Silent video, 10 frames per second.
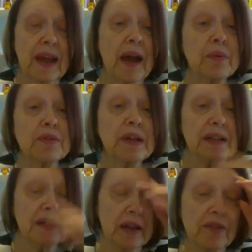I would
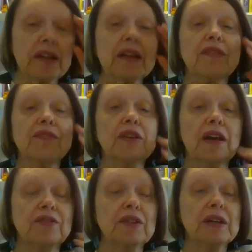really love it
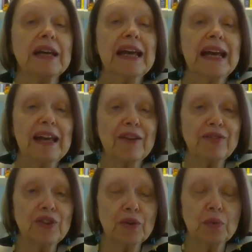
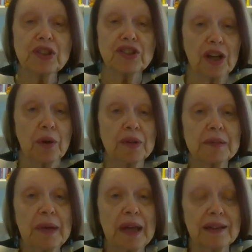if you would share
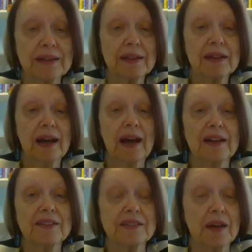with me
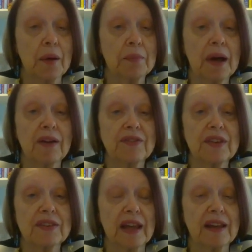some of
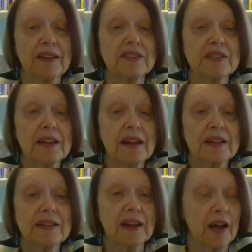the things
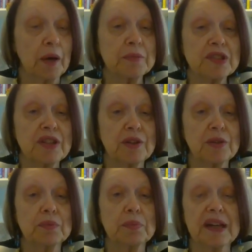that come to
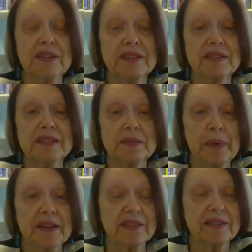you, places and
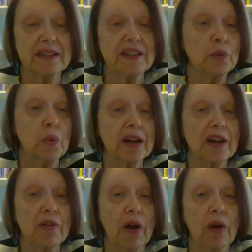spaces that you want
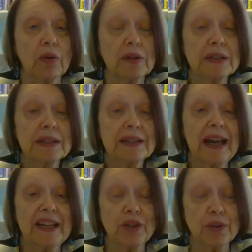to grow.
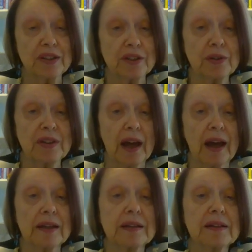And you can do
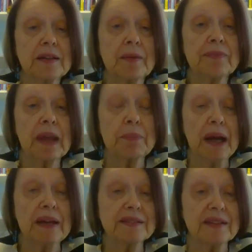that
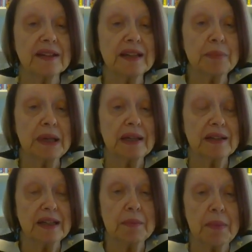by sending me
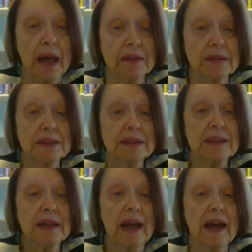an email
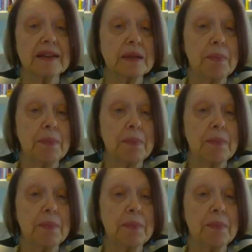at